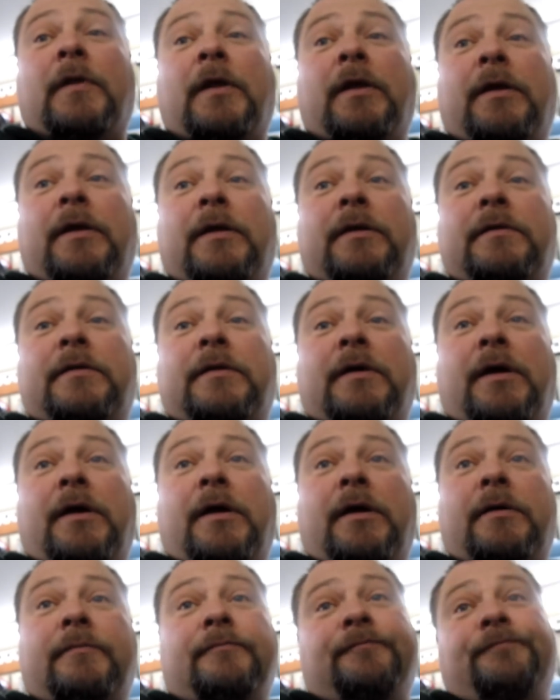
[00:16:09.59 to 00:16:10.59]
And
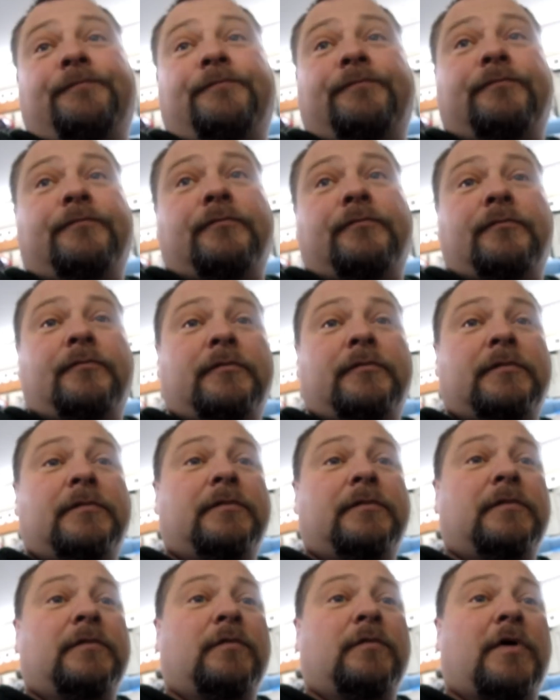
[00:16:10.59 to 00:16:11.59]
uh,
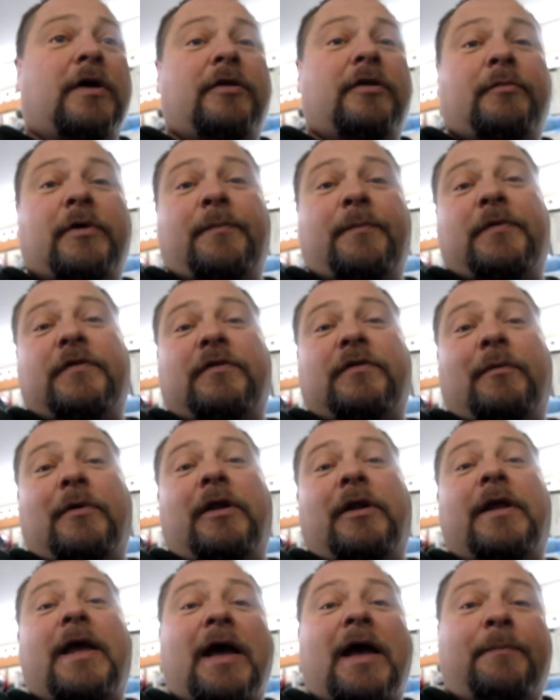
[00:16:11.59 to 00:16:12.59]
well, there might be some
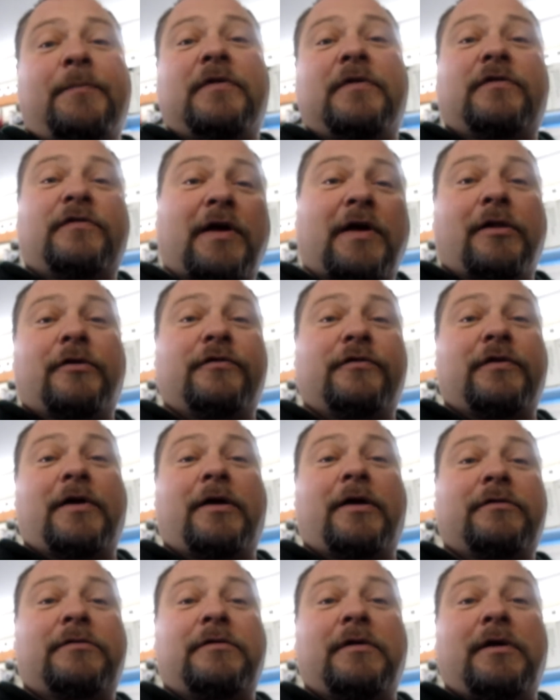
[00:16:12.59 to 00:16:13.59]
unhappy sellers
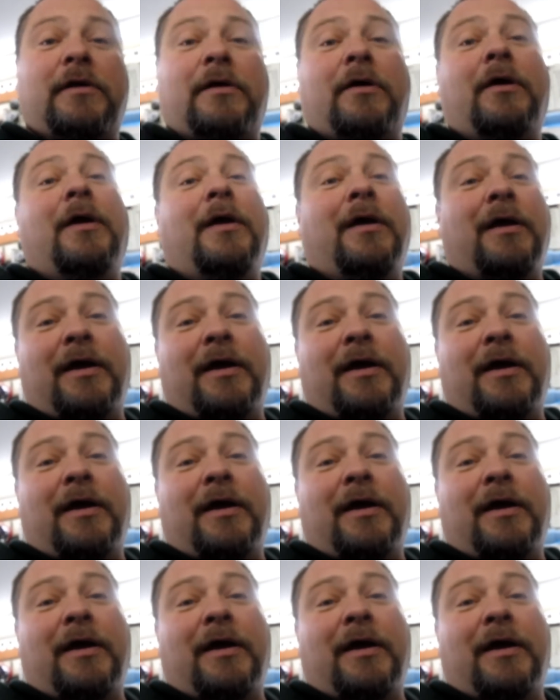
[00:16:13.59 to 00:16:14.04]
out there.